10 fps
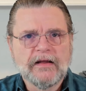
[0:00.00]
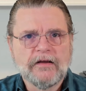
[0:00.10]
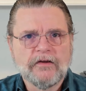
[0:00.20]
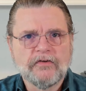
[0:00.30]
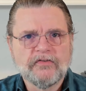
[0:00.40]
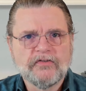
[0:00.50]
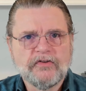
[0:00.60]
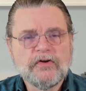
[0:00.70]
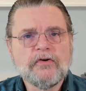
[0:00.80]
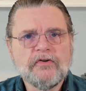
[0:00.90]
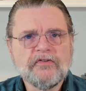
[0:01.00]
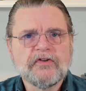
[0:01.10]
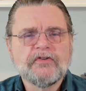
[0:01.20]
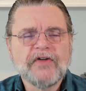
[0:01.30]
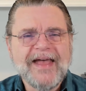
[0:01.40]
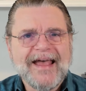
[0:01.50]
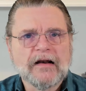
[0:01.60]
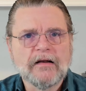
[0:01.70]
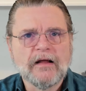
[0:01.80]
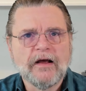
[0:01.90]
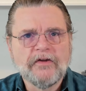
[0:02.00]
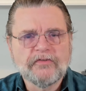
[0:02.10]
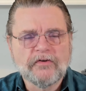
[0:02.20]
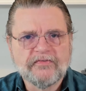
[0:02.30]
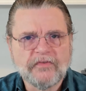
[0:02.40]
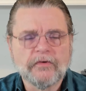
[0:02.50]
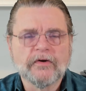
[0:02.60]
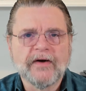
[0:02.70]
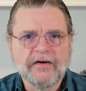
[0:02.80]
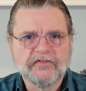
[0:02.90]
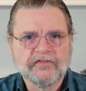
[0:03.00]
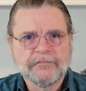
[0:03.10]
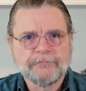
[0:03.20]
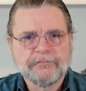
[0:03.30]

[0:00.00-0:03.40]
is used to analyze photographs.